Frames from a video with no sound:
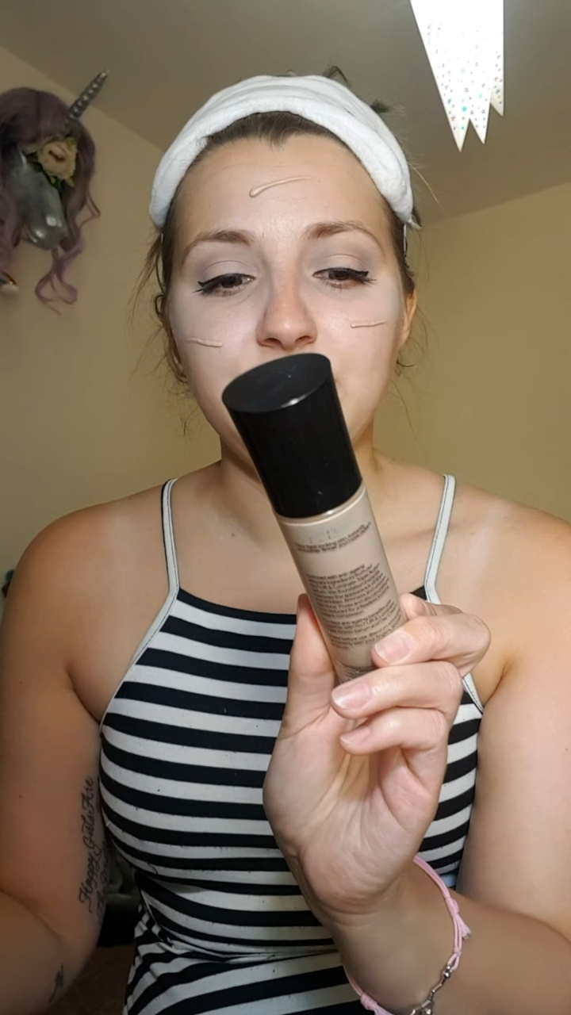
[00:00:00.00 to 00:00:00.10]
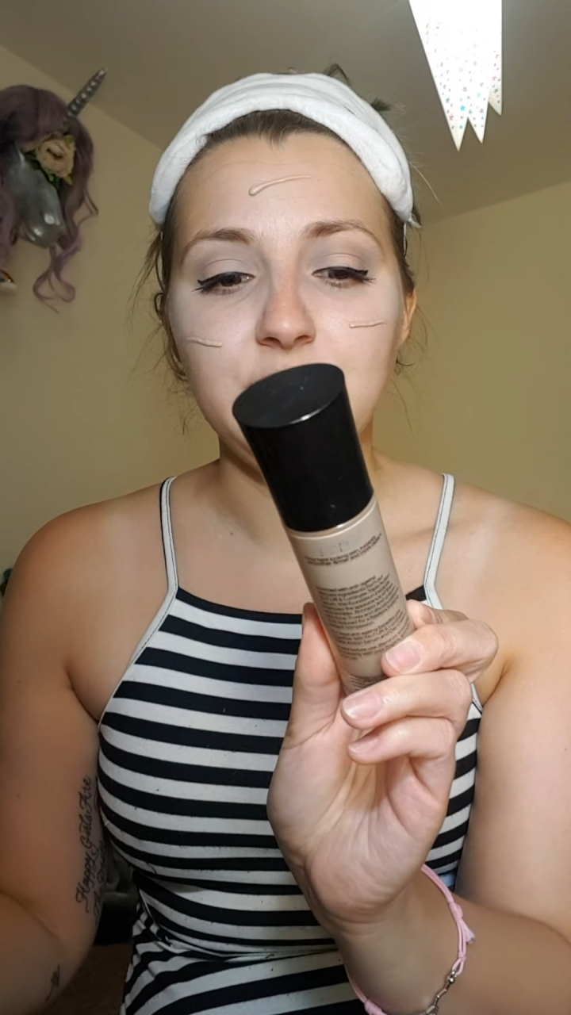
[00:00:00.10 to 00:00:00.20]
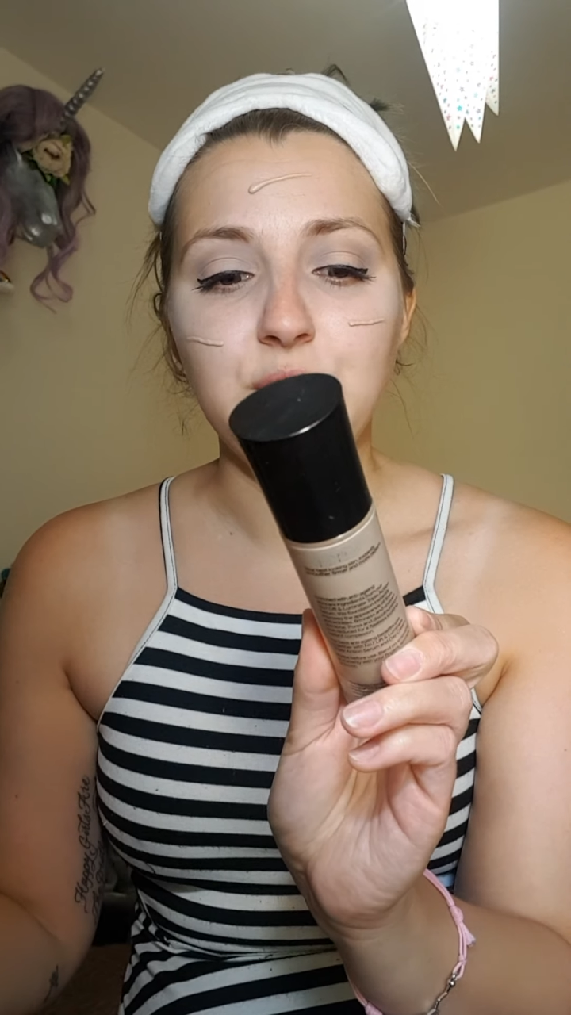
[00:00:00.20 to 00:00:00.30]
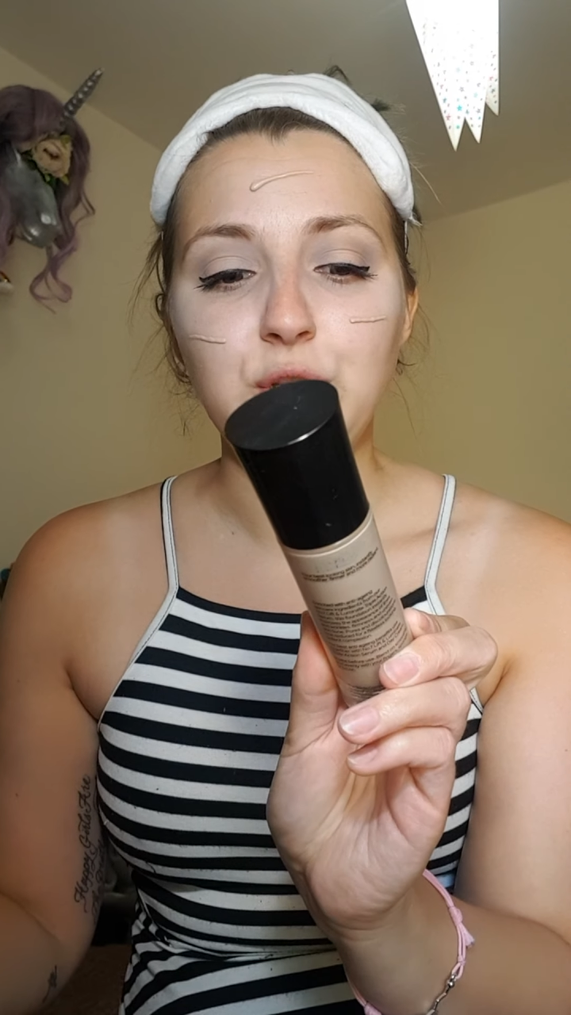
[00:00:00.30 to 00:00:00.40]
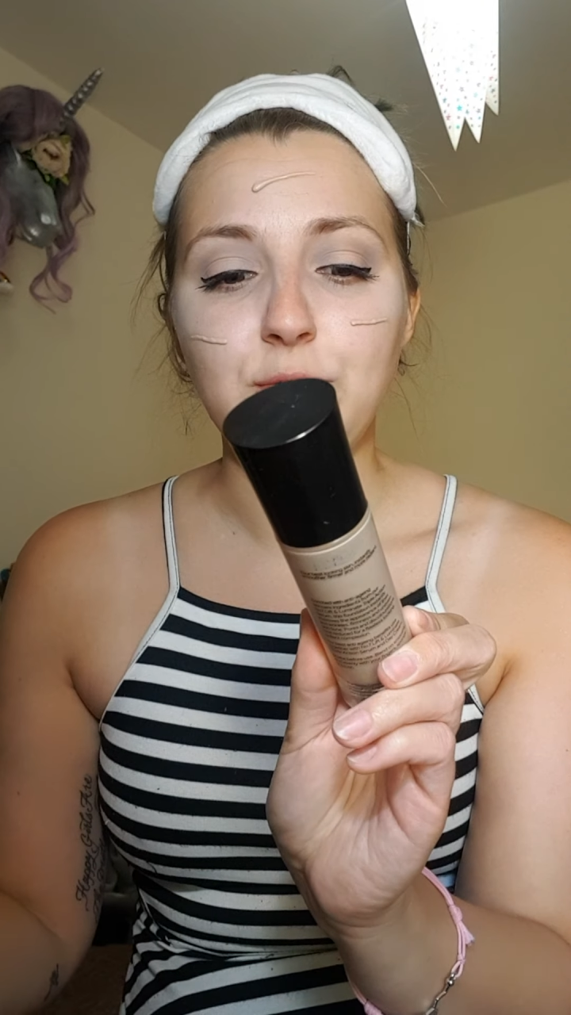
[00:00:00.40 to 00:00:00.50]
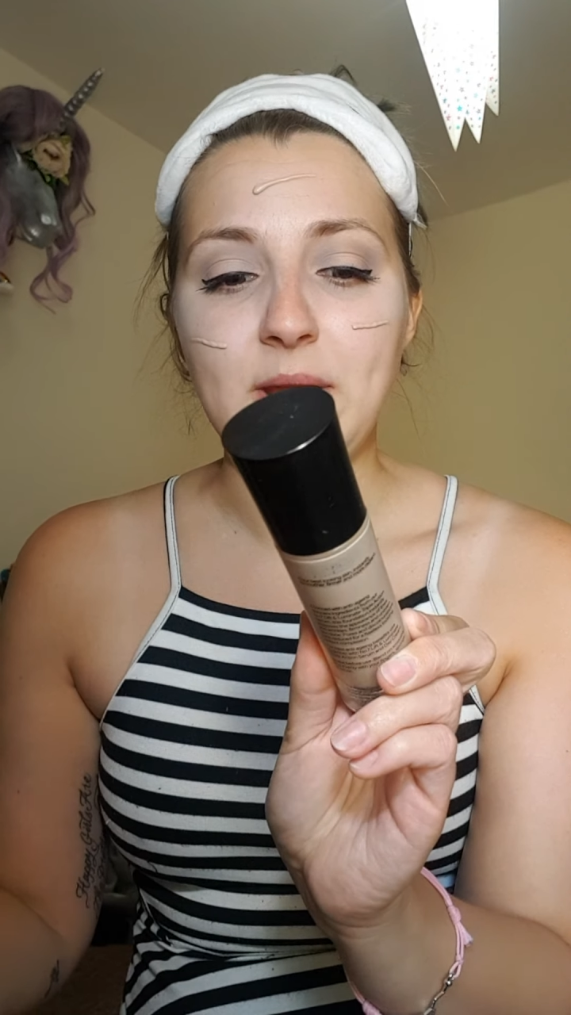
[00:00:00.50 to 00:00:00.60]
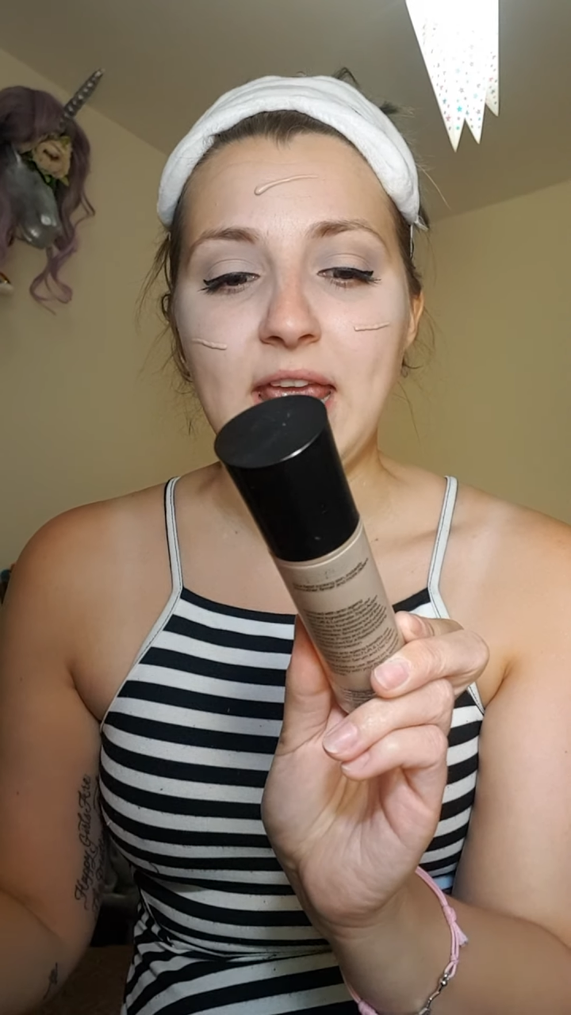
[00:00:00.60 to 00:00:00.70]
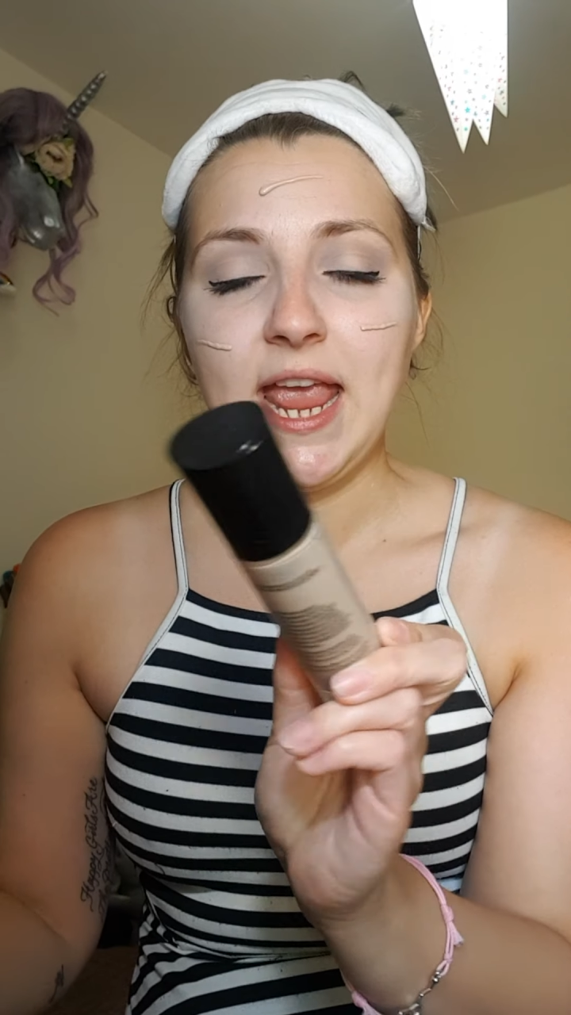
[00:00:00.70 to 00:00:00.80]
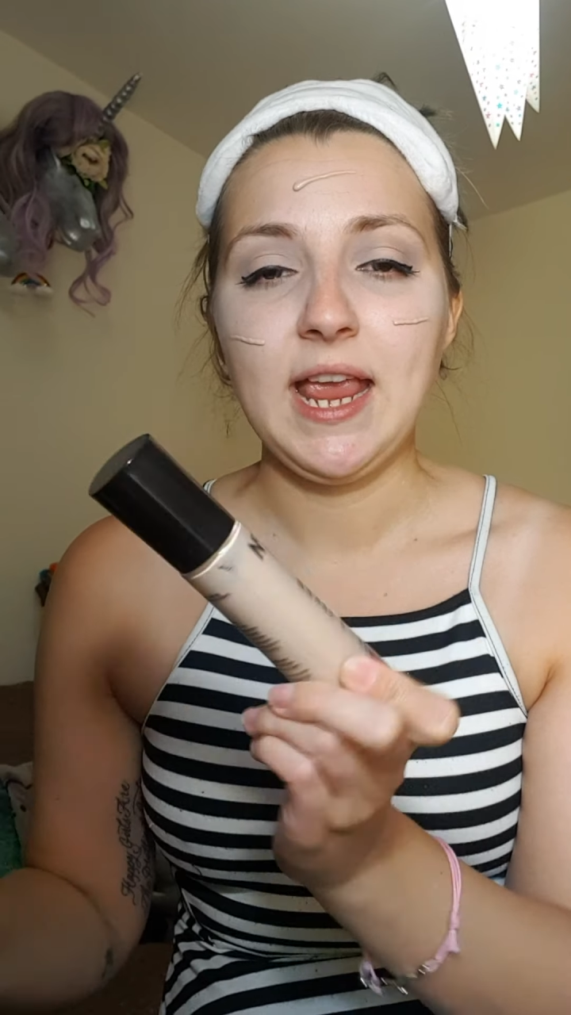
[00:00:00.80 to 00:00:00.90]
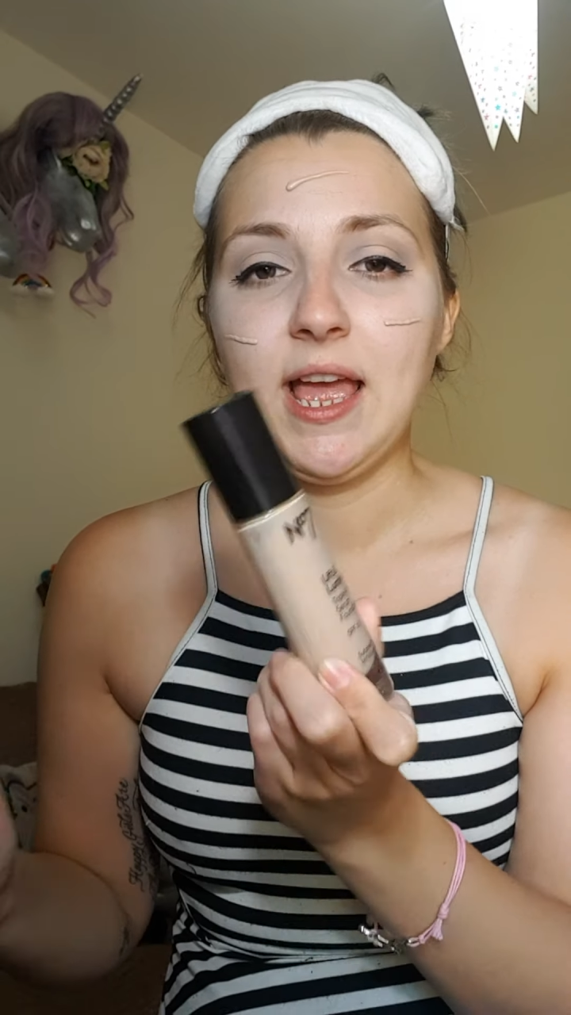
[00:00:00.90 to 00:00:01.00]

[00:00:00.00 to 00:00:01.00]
and Illuminate,